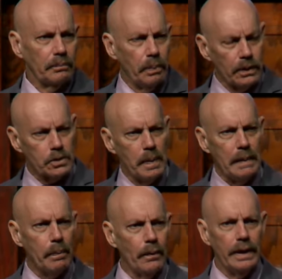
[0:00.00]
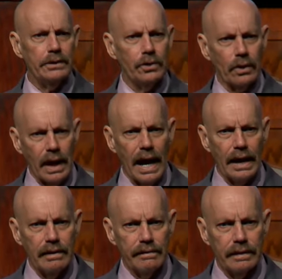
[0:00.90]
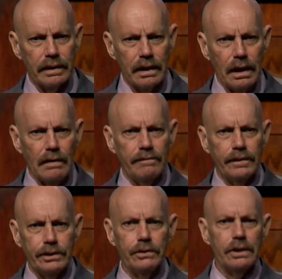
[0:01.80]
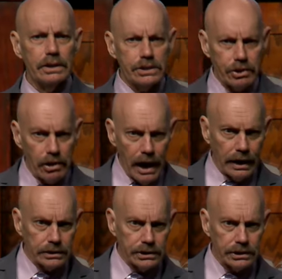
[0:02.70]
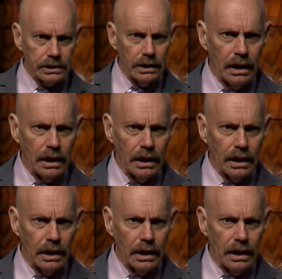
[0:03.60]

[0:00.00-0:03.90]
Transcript: puts people in your life for you to trust,